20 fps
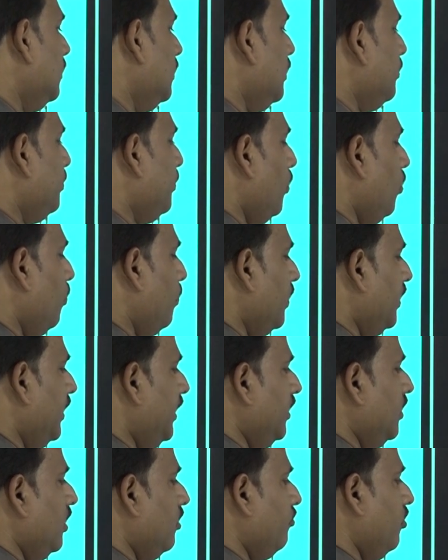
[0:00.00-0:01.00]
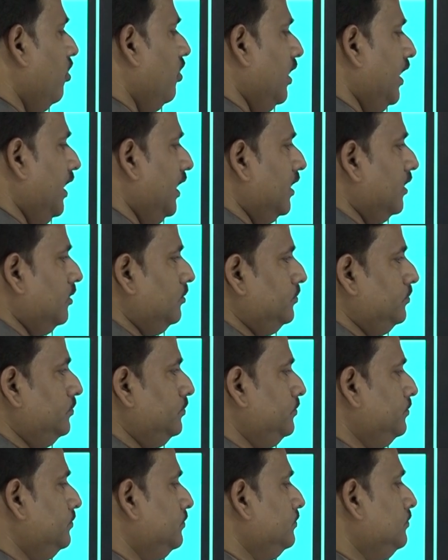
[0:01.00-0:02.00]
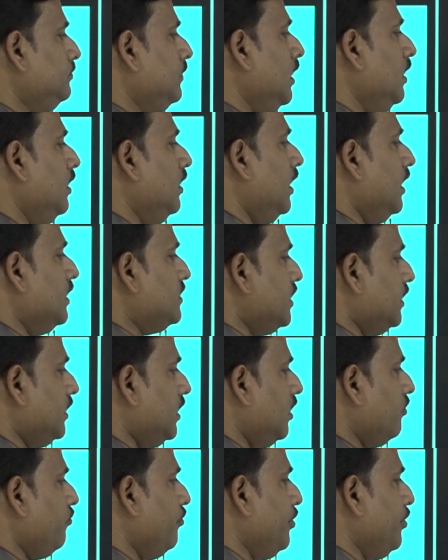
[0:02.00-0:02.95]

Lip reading: or property of our data. A set of